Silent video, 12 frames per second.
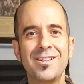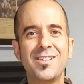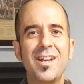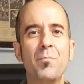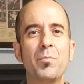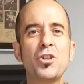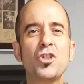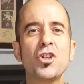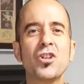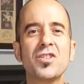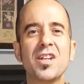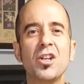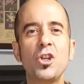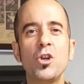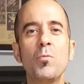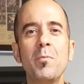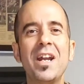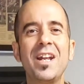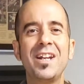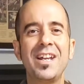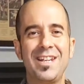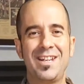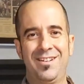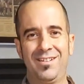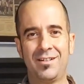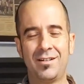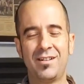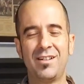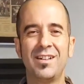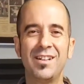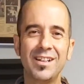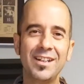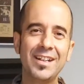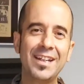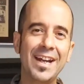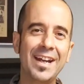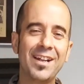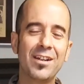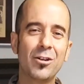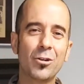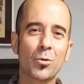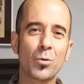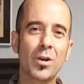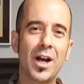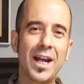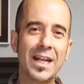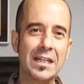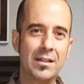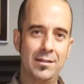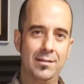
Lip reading: temperatures and humidity. Get it right.